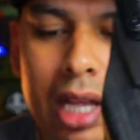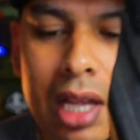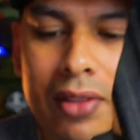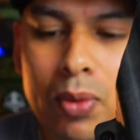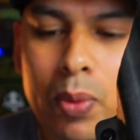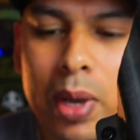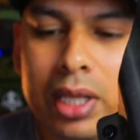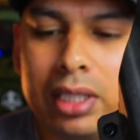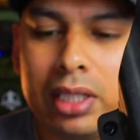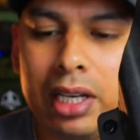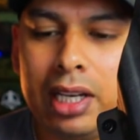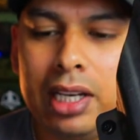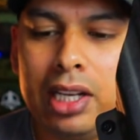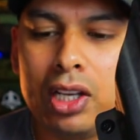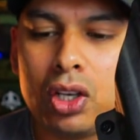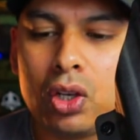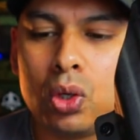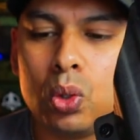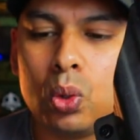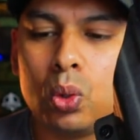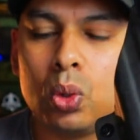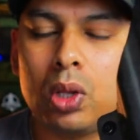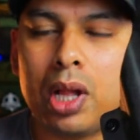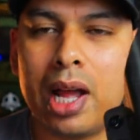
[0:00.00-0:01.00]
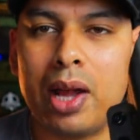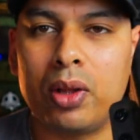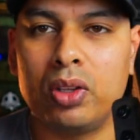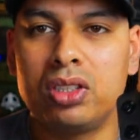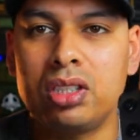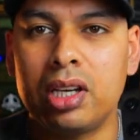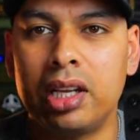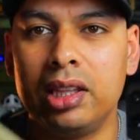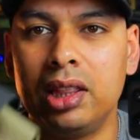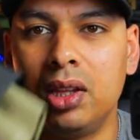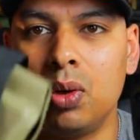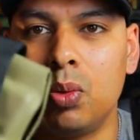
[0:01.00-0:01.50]
if you want really cool
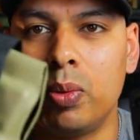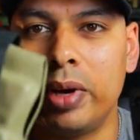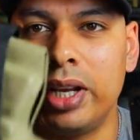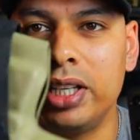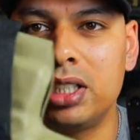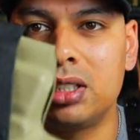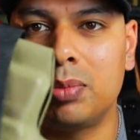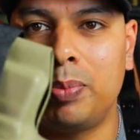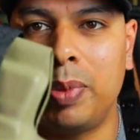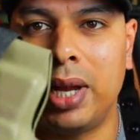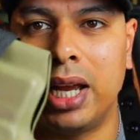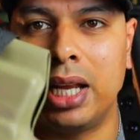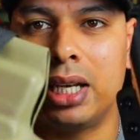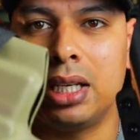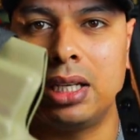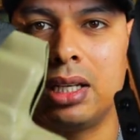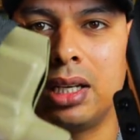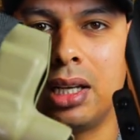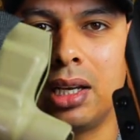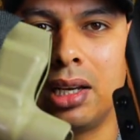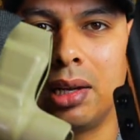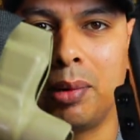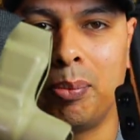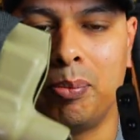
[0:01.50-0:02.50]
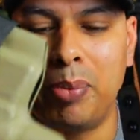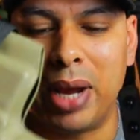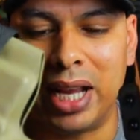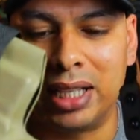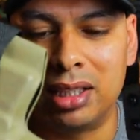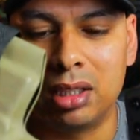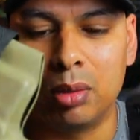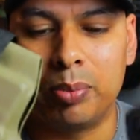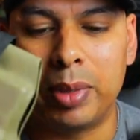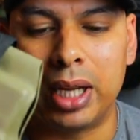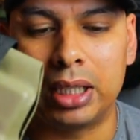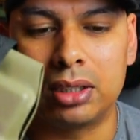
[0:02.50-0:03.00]
outside the waistband um,
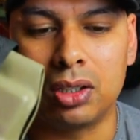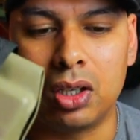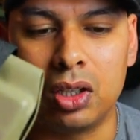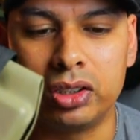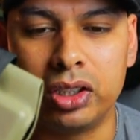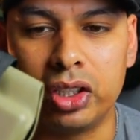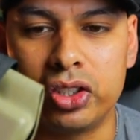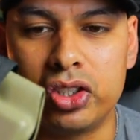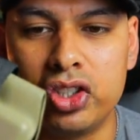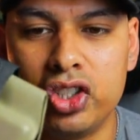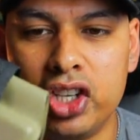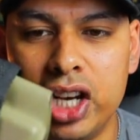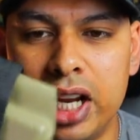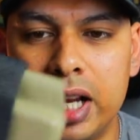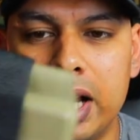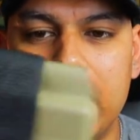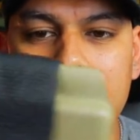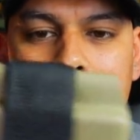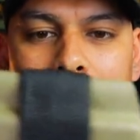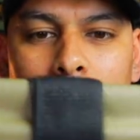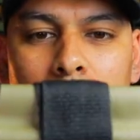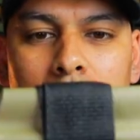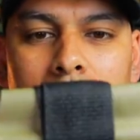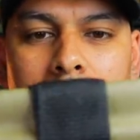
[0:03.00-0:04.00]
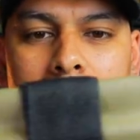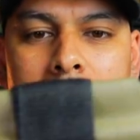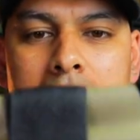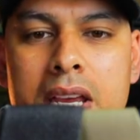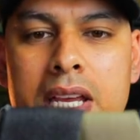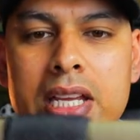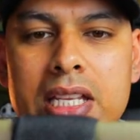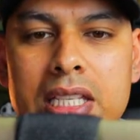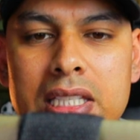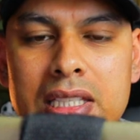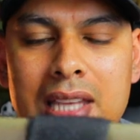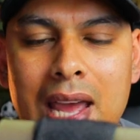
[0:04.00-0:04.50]
battle belt holsters, check out
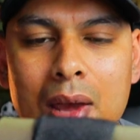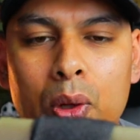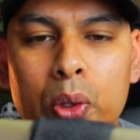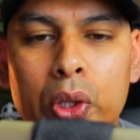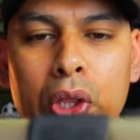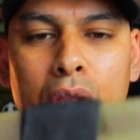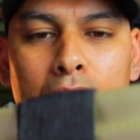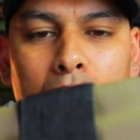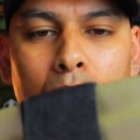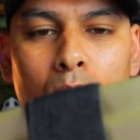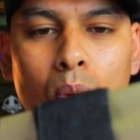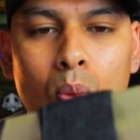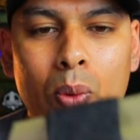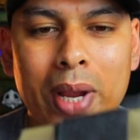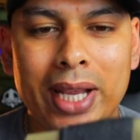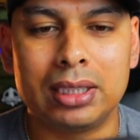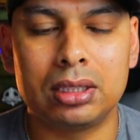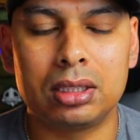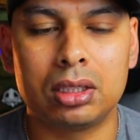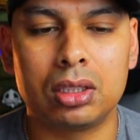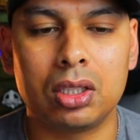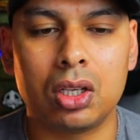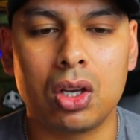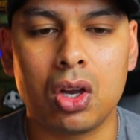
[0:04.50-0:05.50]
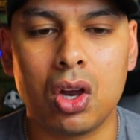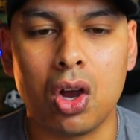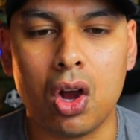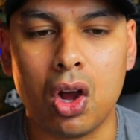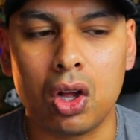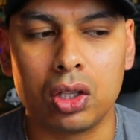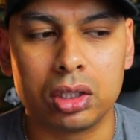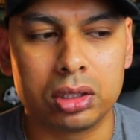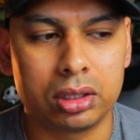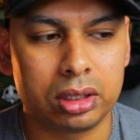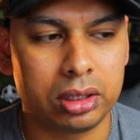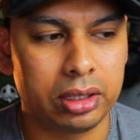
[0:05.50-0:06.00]
Southwest
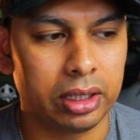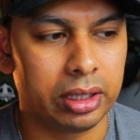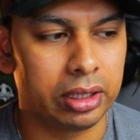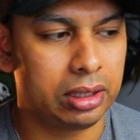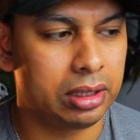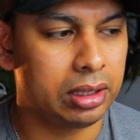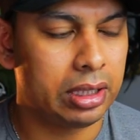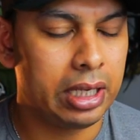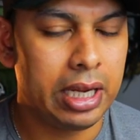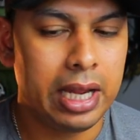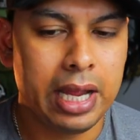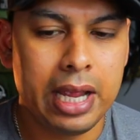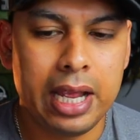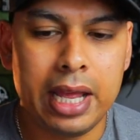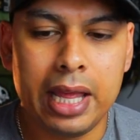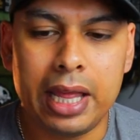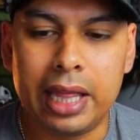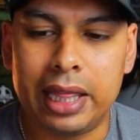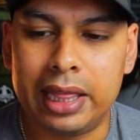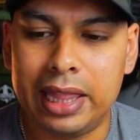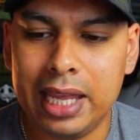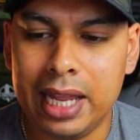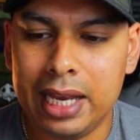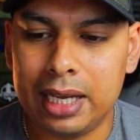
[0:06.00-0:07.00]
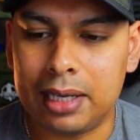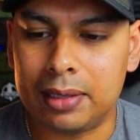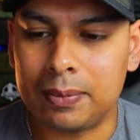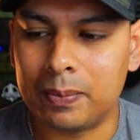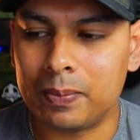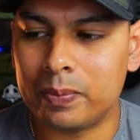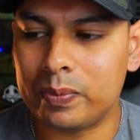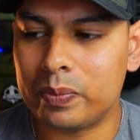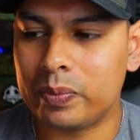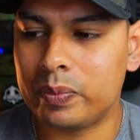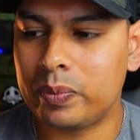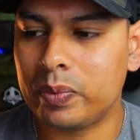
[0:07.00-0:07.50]
Holsters. Then
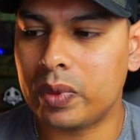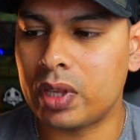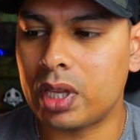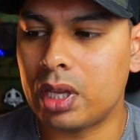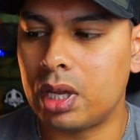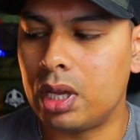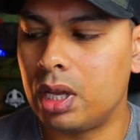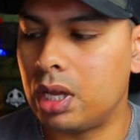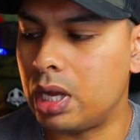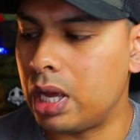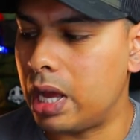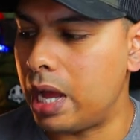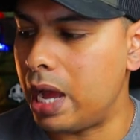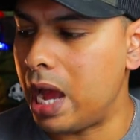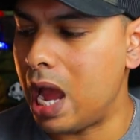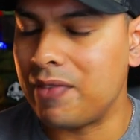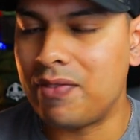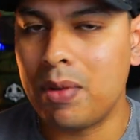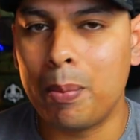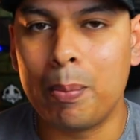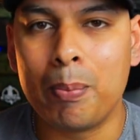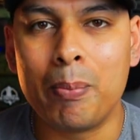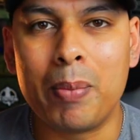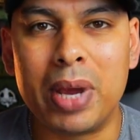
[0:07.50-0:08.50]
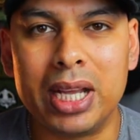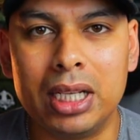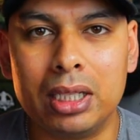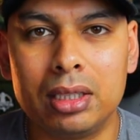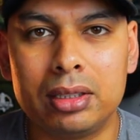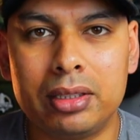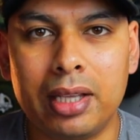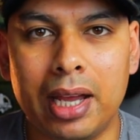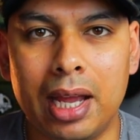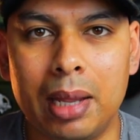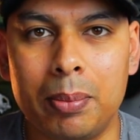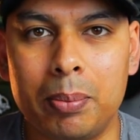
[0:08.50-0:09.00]
I have a
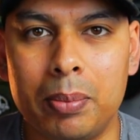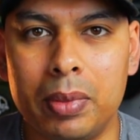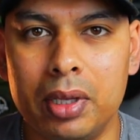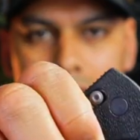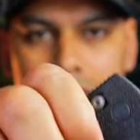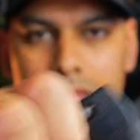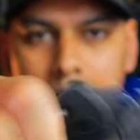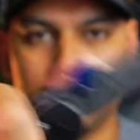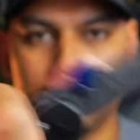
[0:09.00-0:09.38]
mail time.